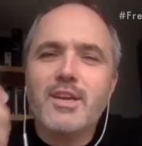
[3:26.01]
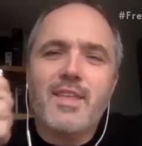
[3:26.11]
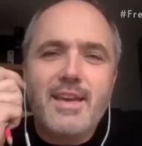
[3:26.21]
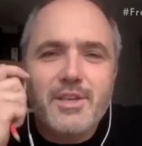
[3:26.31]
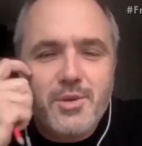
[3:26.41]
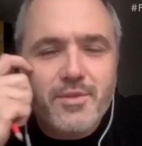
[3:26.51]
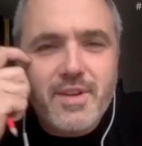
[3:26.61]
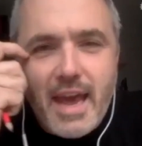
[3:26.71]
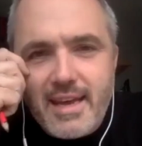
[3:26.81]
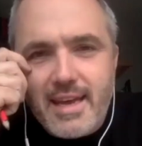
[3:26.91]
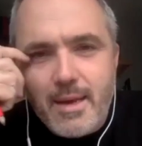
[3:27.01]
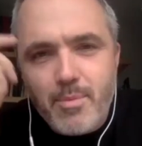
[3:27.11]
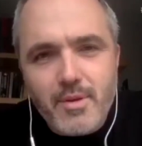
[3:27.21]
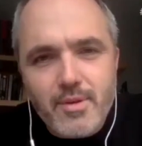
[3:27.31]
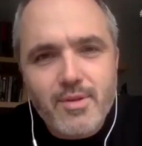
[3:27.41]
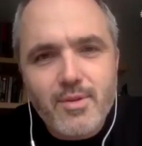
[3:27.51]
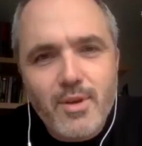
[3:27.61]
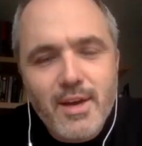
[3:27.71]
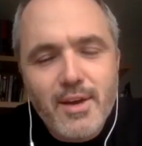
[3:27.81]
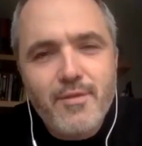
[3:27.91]
at that issue of gatekeepers.
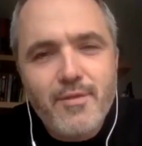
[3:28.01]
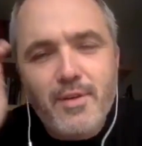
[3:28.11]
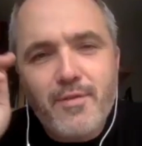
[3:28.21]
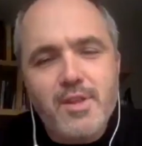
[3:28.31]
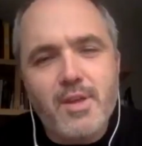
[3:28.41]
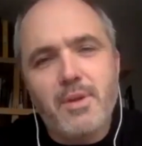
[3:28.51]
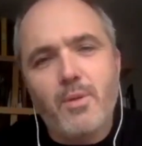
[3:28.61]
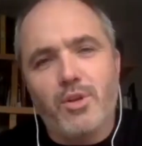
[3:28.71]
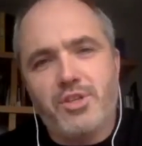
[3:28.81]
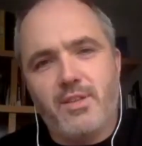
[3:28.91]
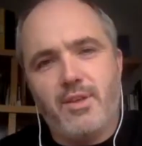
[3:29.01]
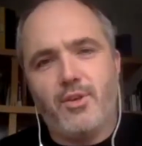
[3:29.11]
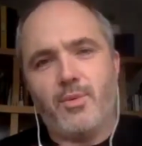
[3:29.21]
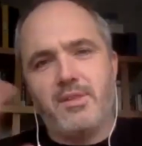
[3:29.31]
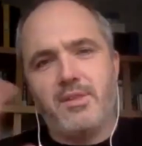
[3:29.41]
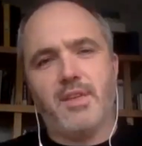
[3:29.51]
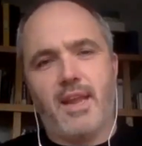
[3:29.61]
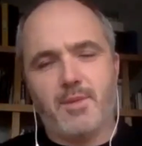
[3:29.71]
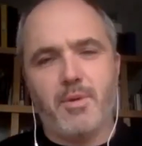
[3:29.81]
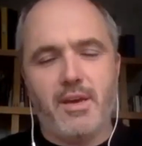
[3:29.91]
For, for somebody watching this who isn't an
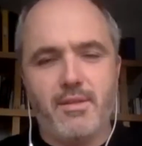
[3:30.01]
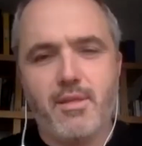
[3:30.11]
expert in the